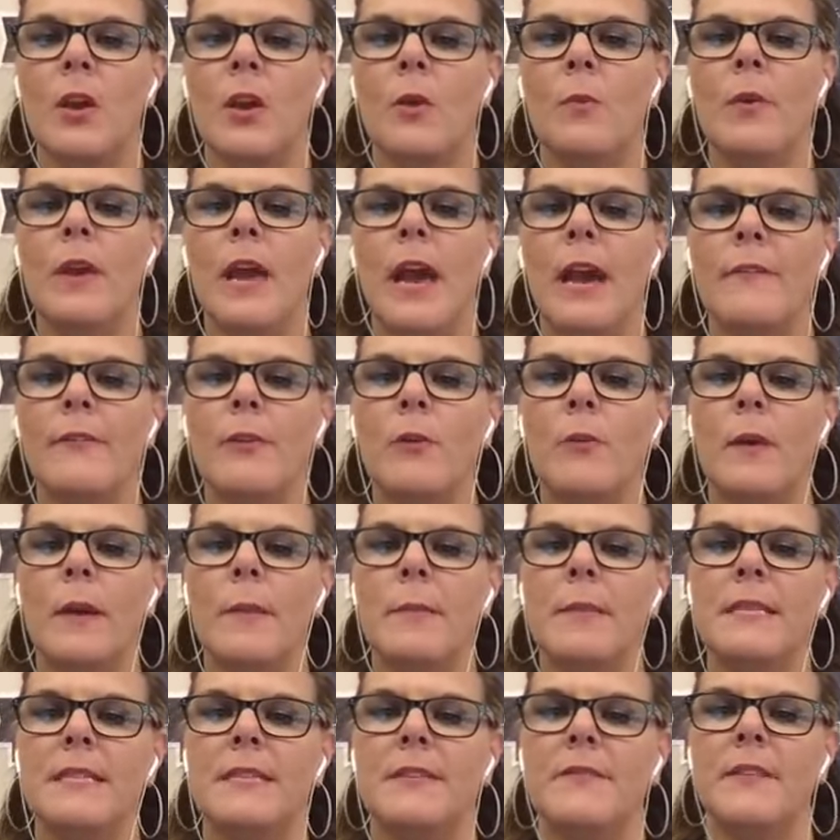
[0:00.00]
we have our
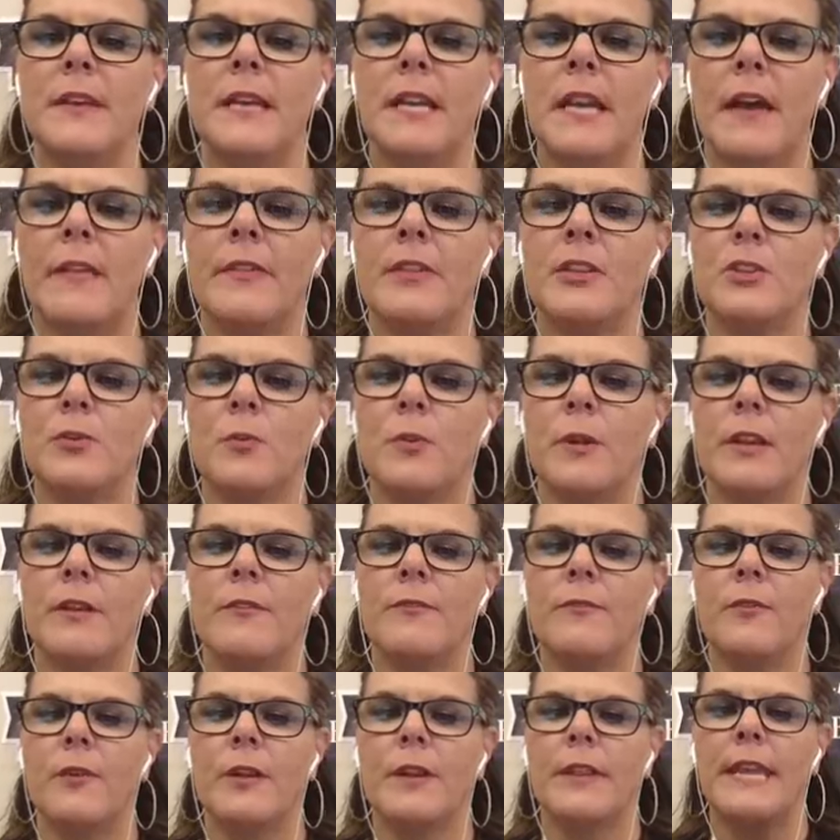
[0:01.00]
women's event on the
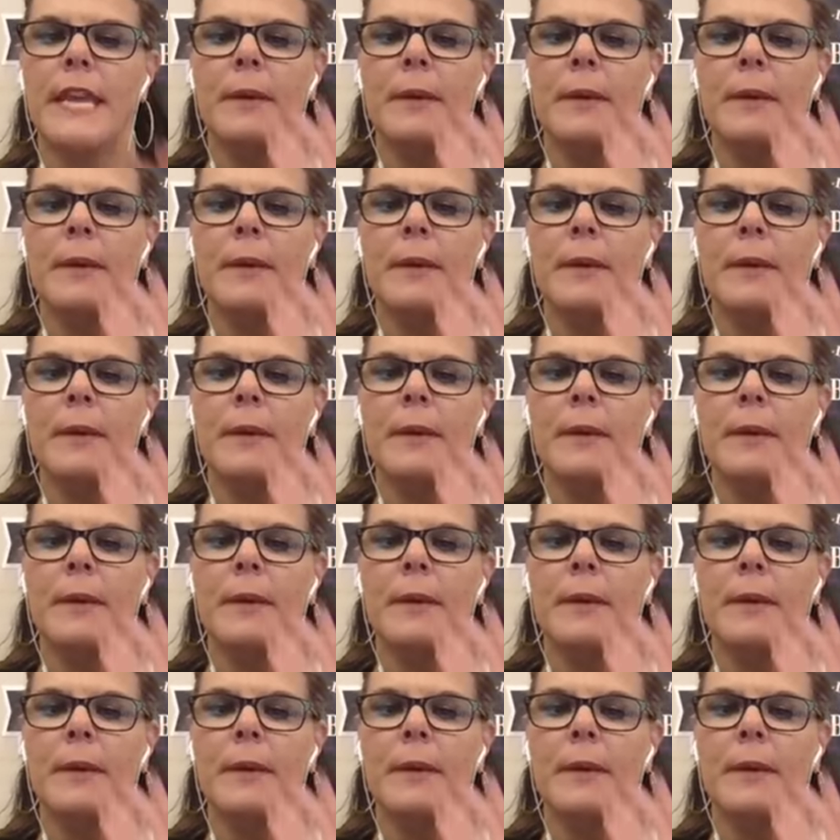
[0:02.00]
24th.